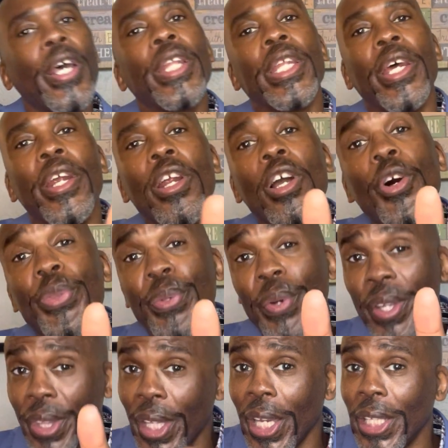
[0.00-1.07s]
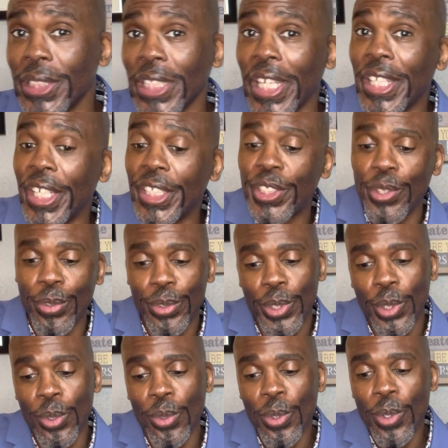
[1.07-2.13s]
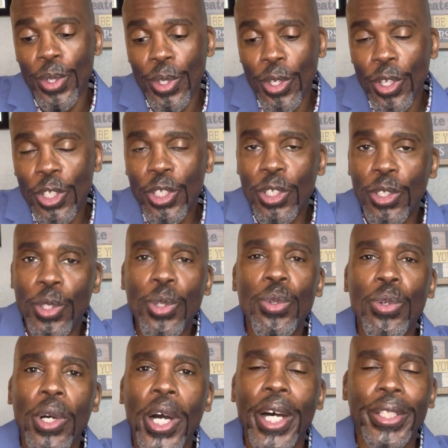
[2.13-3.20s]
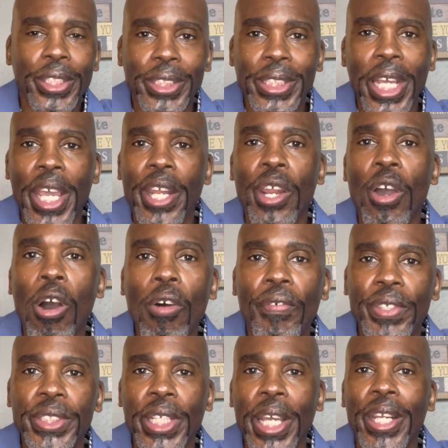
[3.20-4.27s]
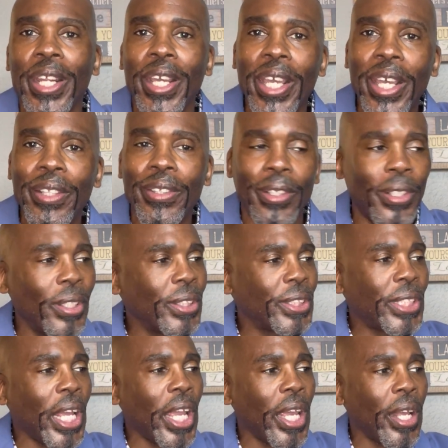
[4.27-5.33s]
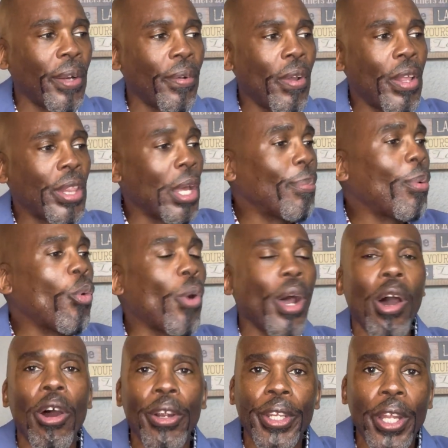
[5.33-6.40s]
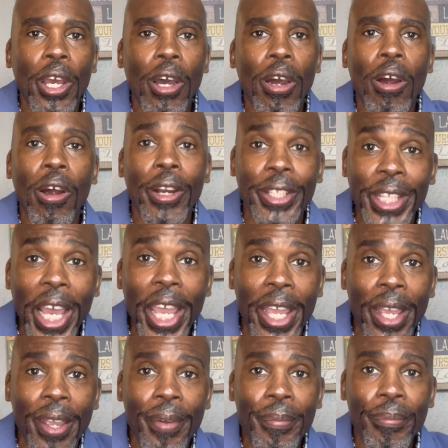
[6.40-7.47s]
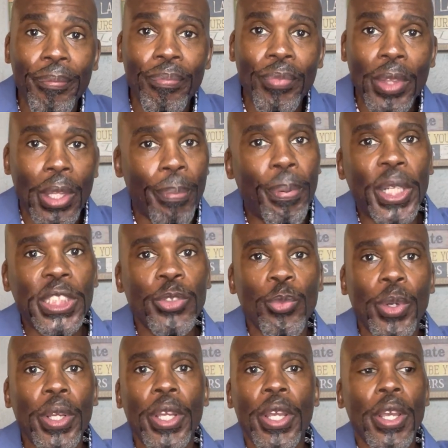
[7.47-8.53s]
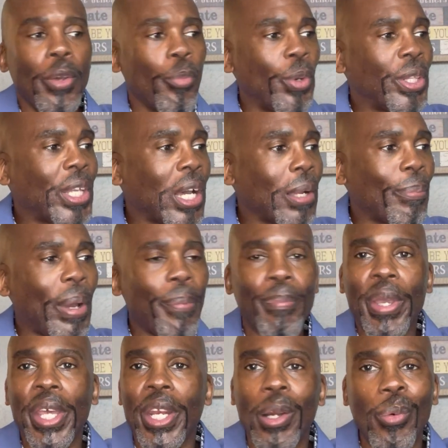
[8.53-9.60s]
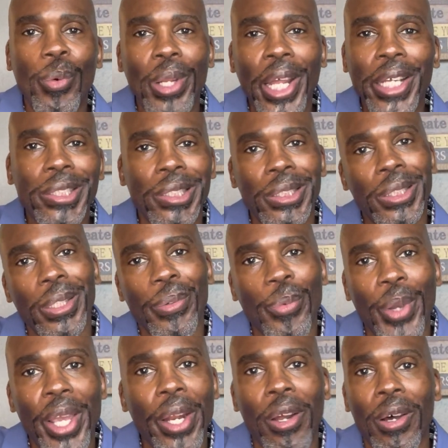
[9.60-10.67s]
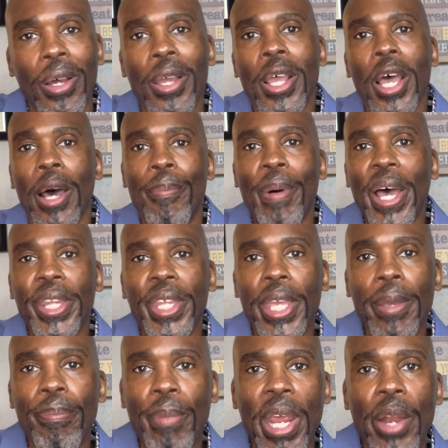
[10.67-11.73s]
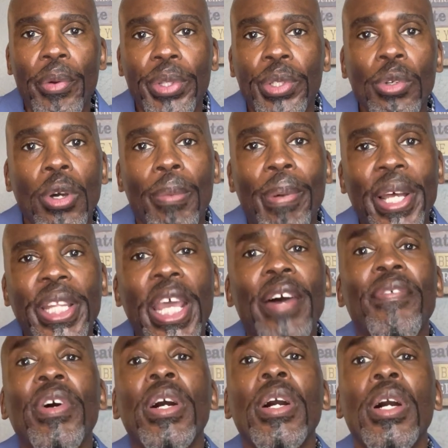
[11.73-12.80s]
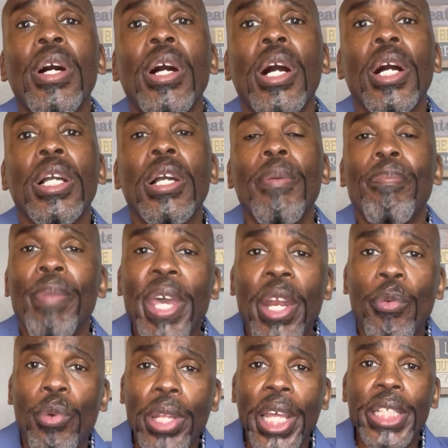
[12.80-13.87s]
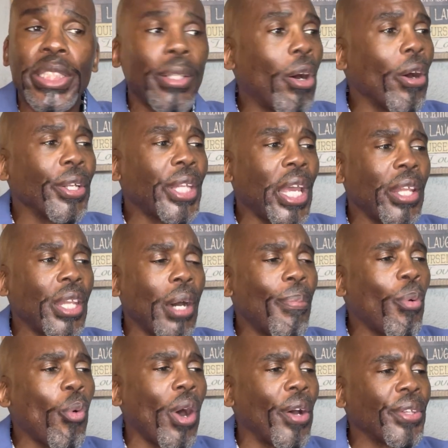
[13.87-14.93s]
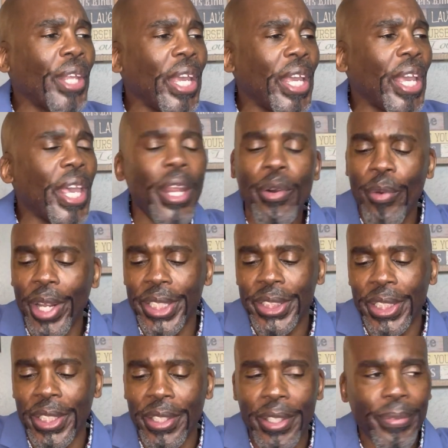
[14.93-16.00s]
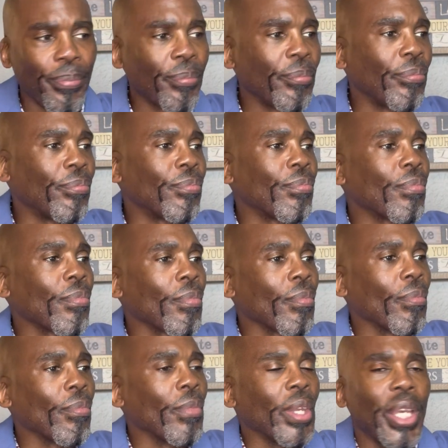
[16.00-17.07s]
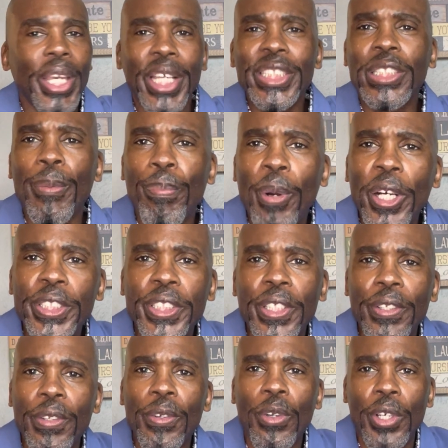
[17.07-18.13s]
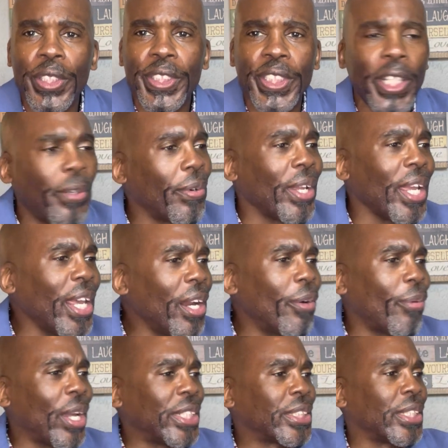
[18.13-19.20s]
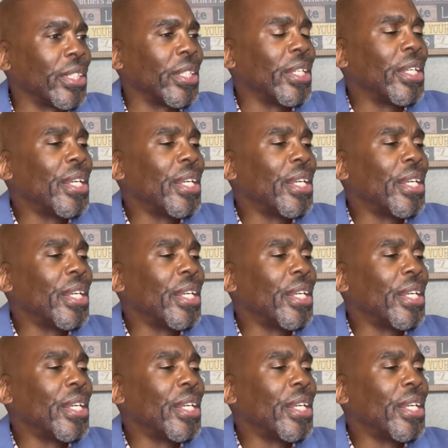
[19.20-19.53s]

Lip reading: Now, here go 3 things I need you to understand and overstand and understand. Number 1, are they, the person we talking about being in a relationship with or about to get married to or about to have a committed relationship, are they, number 1, are they interesting? Is the person you consider interesting?